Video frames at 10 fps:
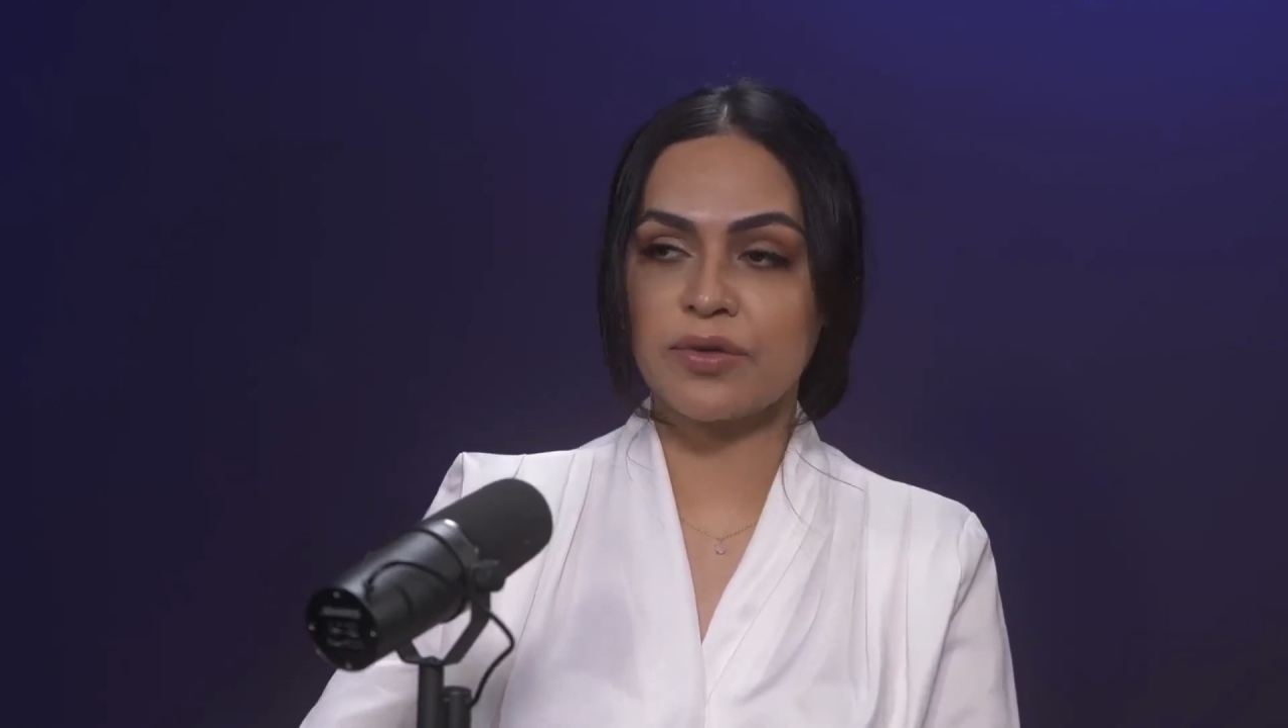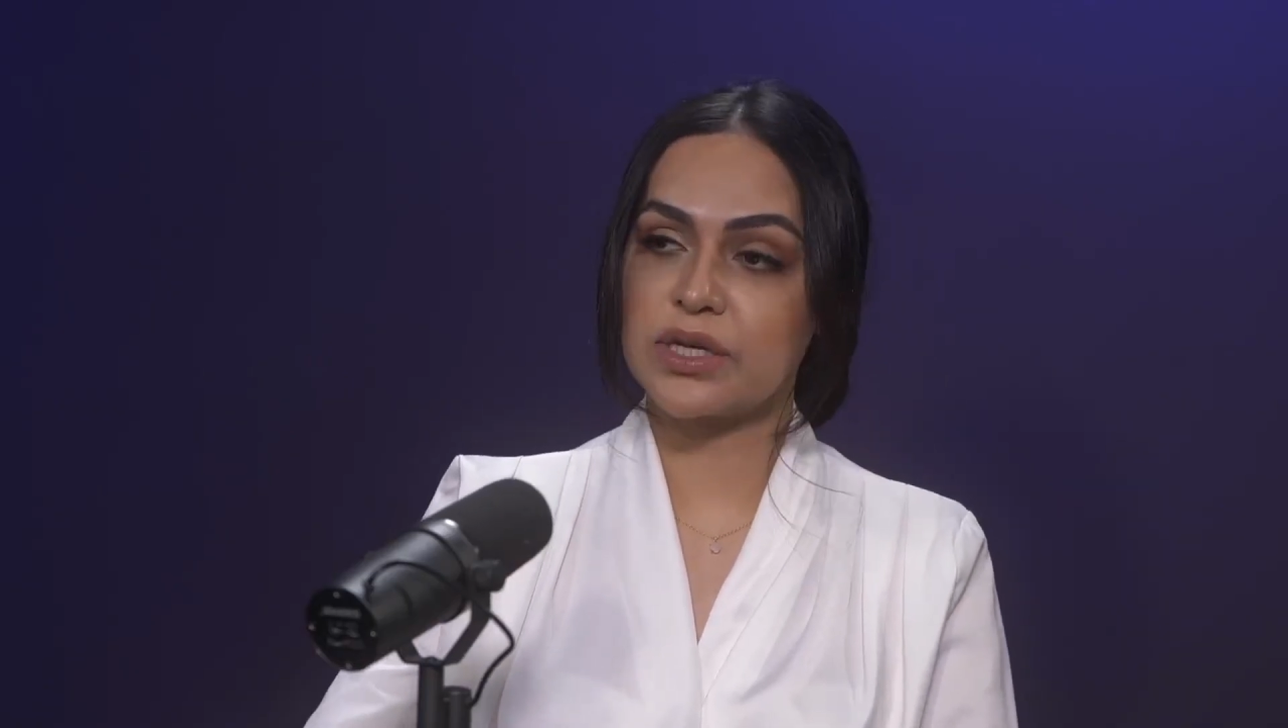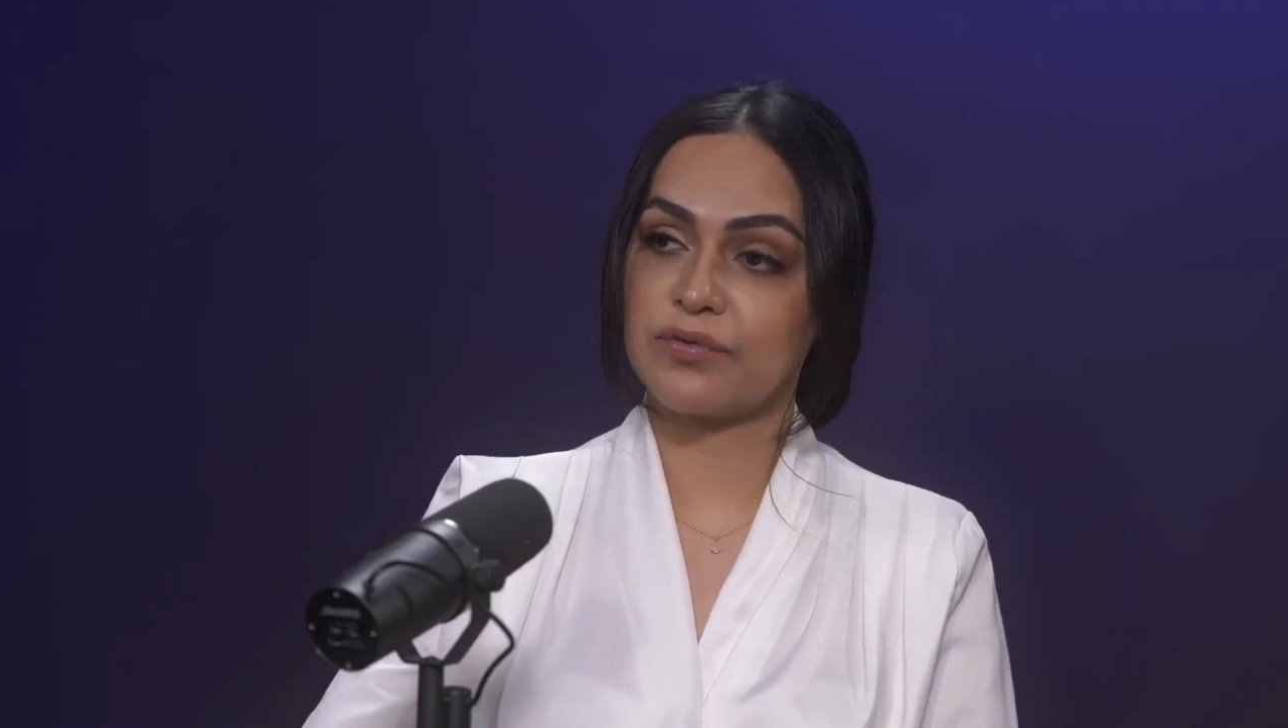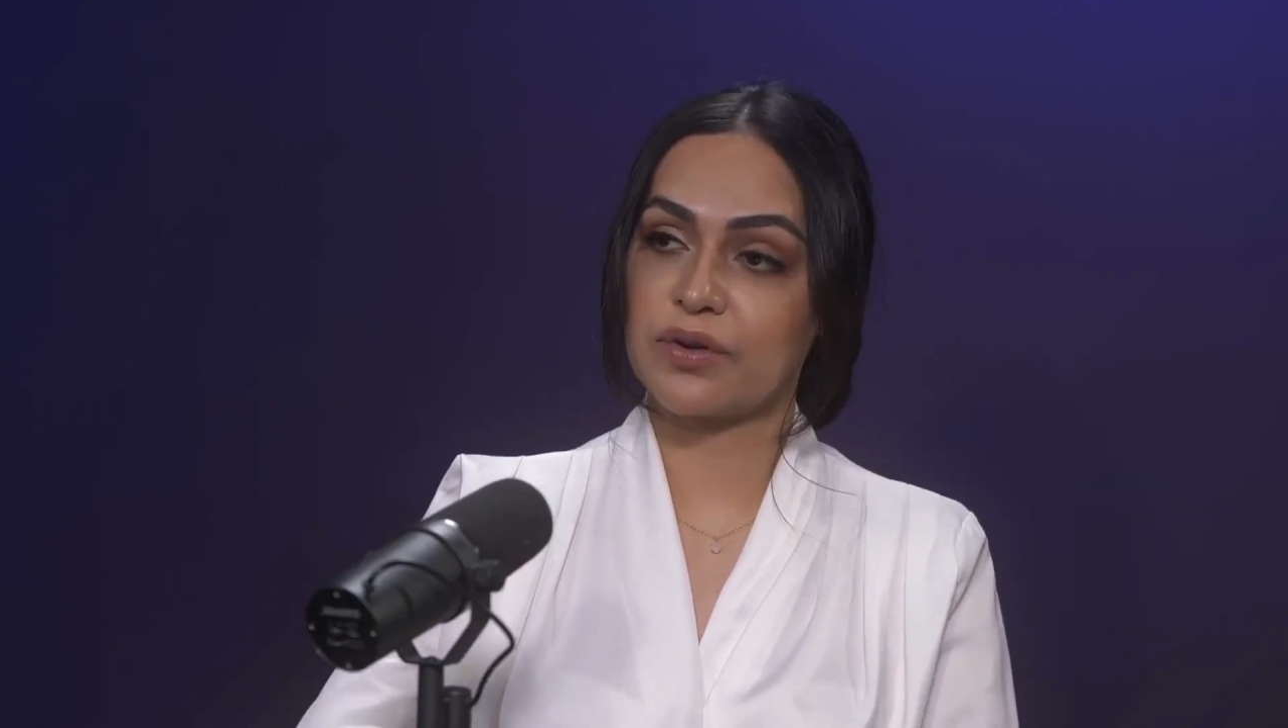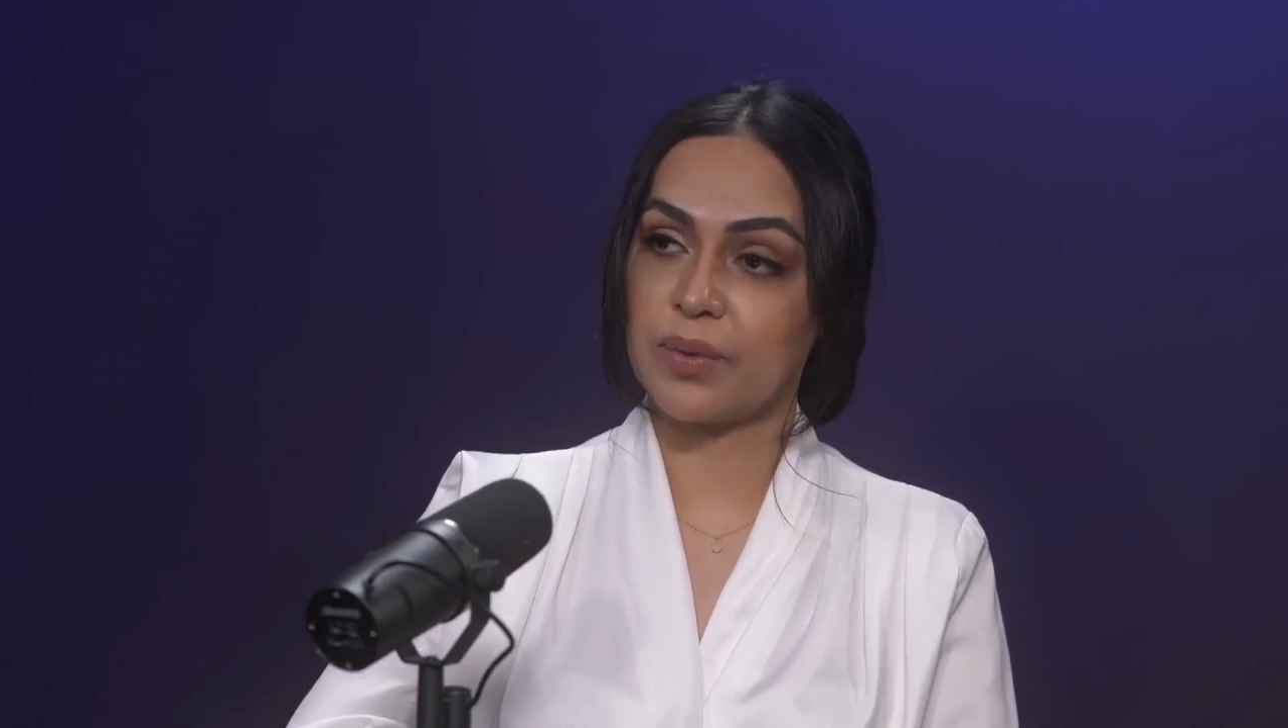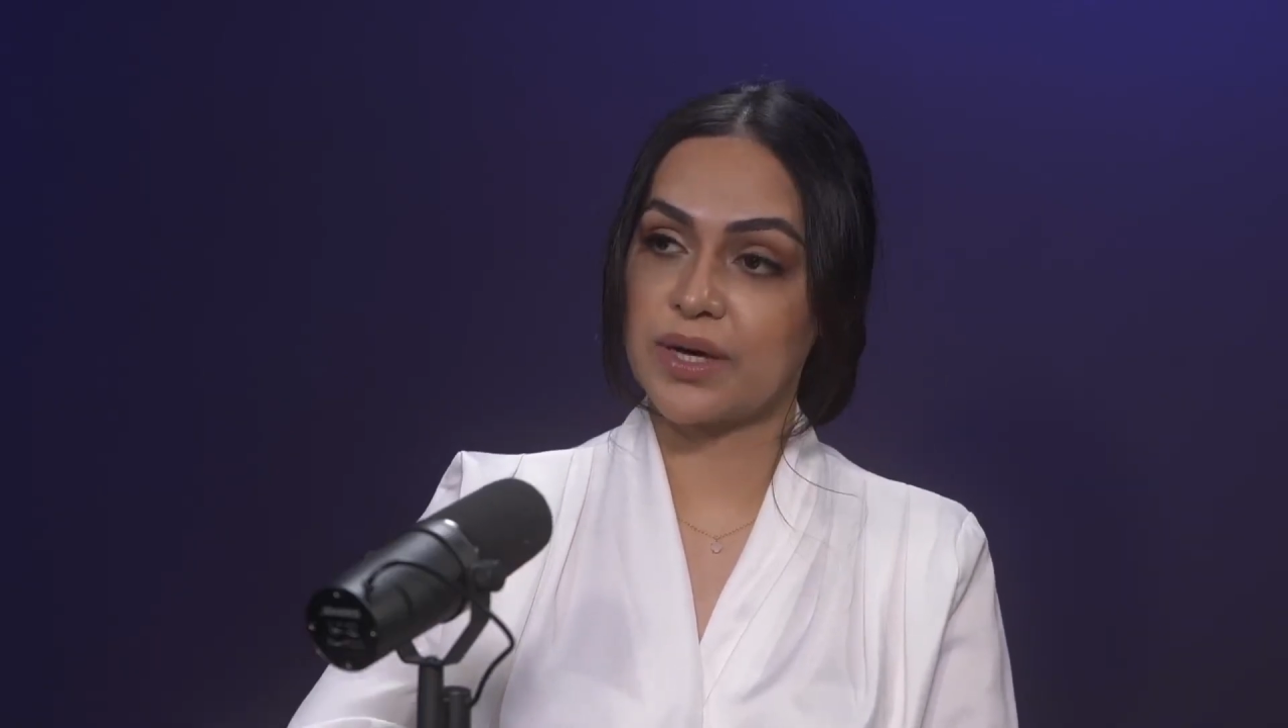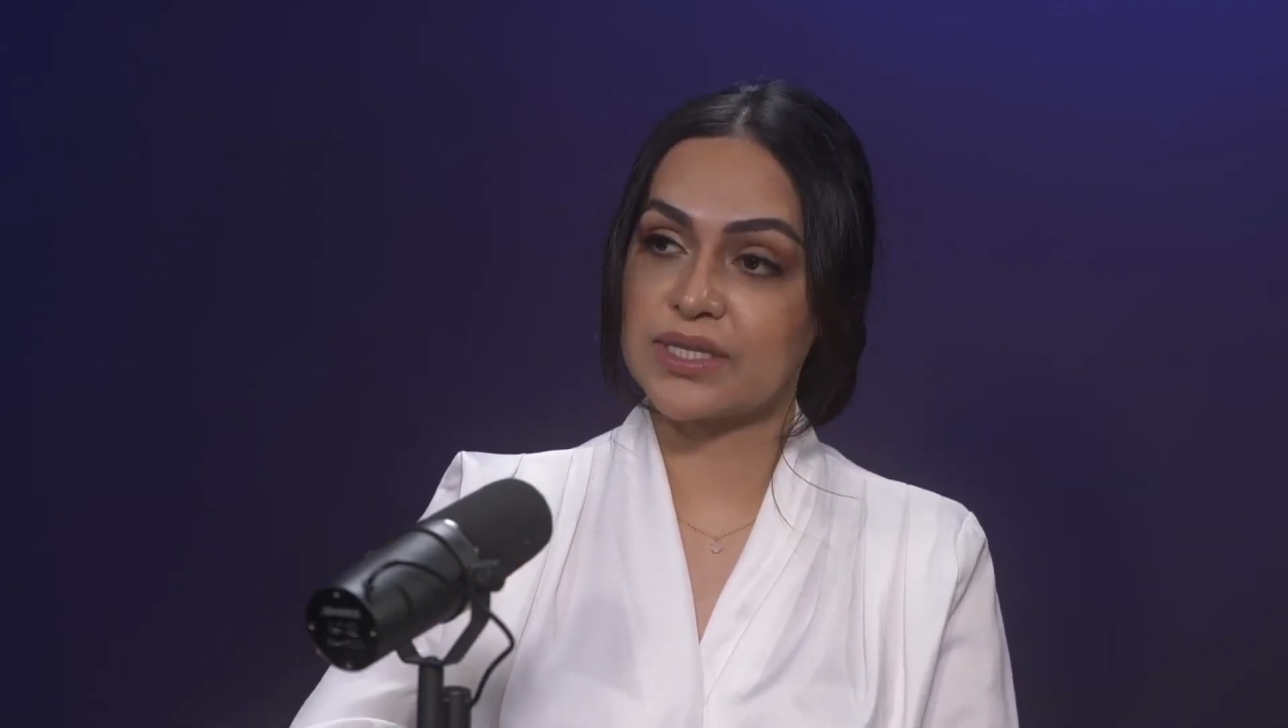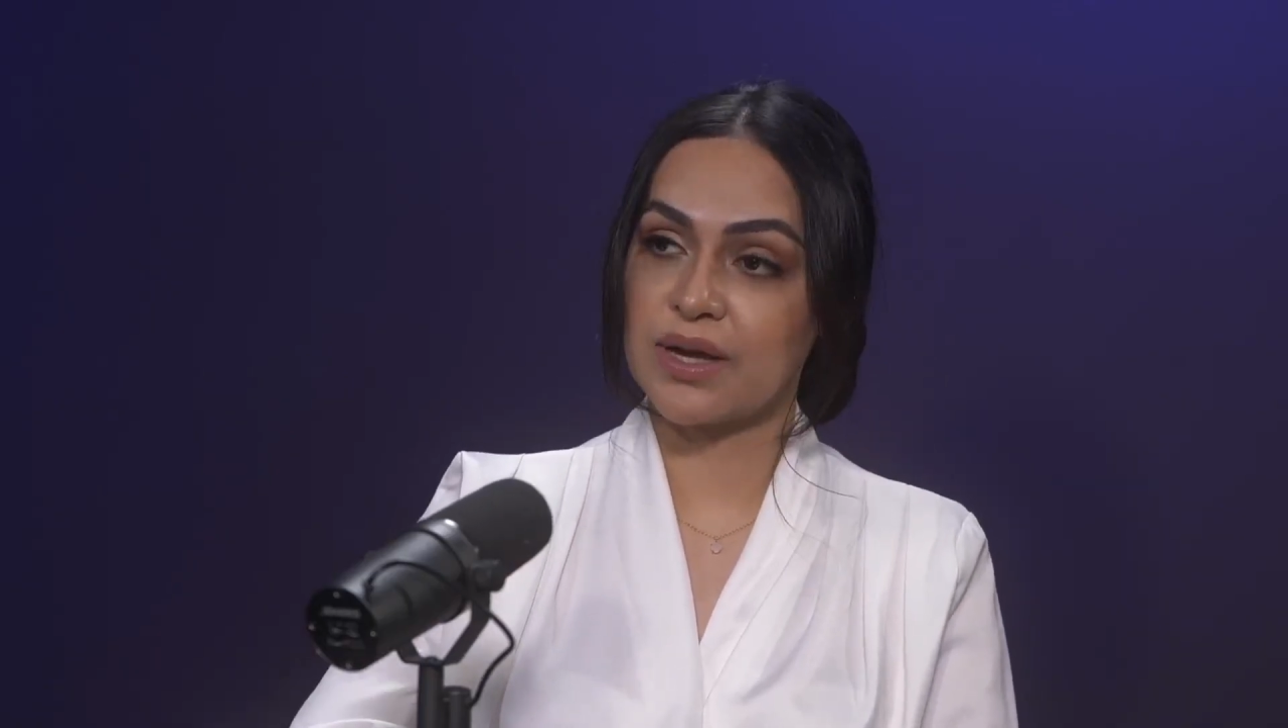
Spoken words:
the different ways